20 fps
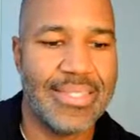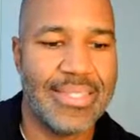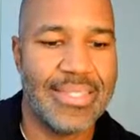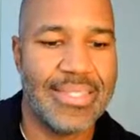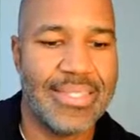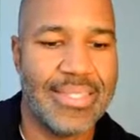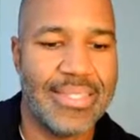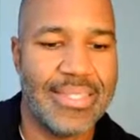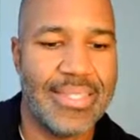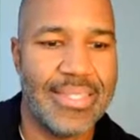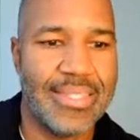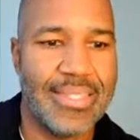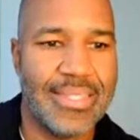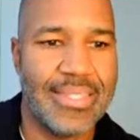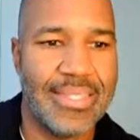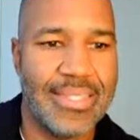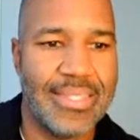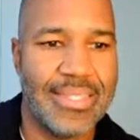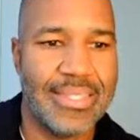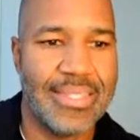
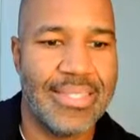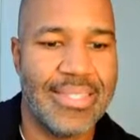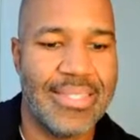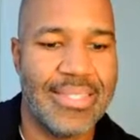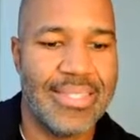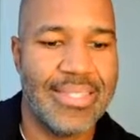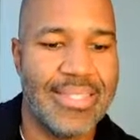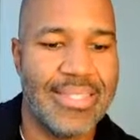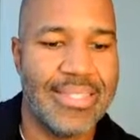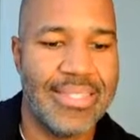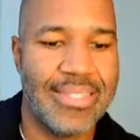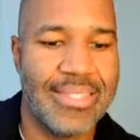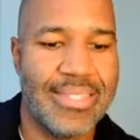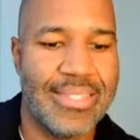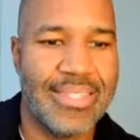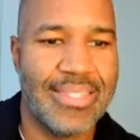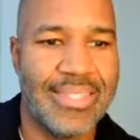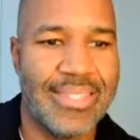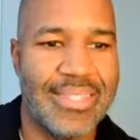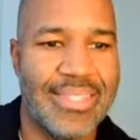
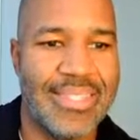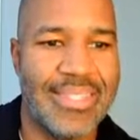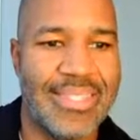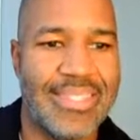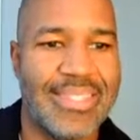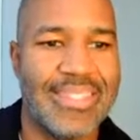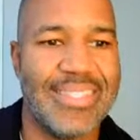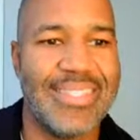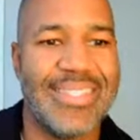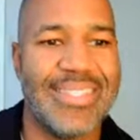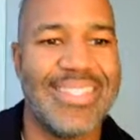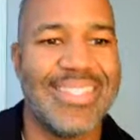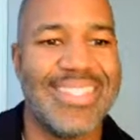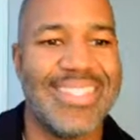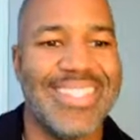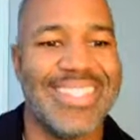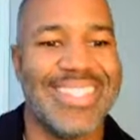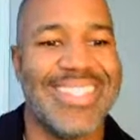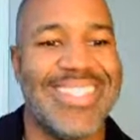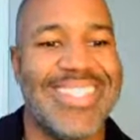
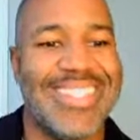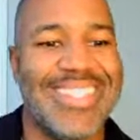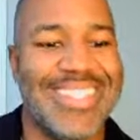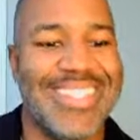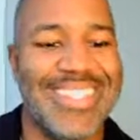No words are spoken by the person on screen.